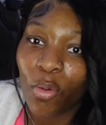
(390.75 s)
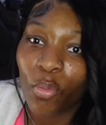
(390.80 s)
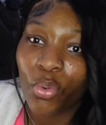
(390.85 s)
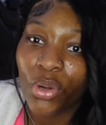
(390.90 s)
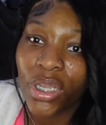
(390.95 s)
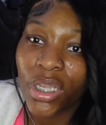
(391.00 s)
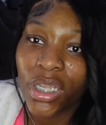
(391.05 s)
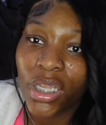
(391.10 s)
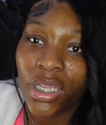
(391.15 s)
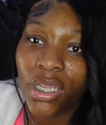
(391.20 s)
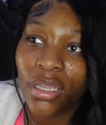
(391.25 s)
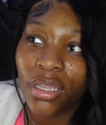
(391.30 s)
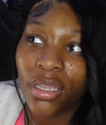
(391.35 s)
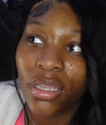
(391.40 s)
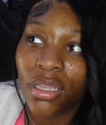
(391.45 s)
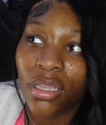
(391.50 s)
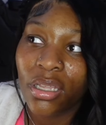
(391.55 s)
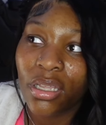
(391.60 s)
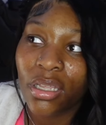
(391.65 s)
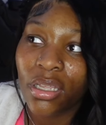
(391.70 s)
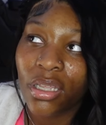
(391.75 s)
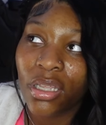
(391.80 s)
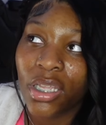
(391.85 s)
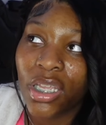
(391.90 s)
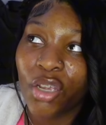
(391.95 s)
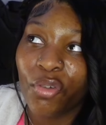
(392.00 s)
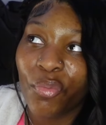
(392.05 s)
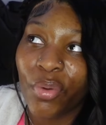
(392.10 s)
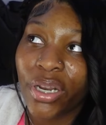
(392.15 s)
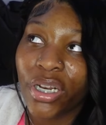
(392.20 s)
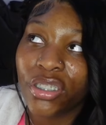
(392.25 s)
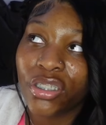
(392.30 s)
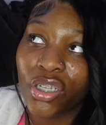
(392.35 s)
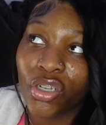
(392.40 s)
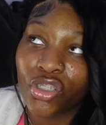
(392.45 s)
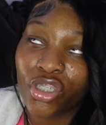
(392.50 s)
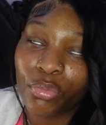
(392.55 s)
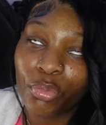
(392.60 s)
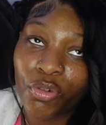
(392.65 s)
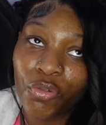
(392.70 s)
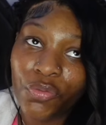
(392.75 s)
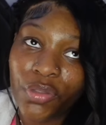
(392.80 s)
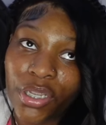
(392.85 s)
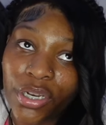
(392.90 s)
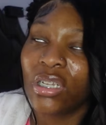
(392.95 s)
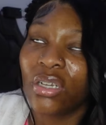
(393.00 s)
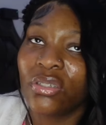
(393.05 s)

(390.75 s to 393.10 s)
we get ready to go to the movie theater.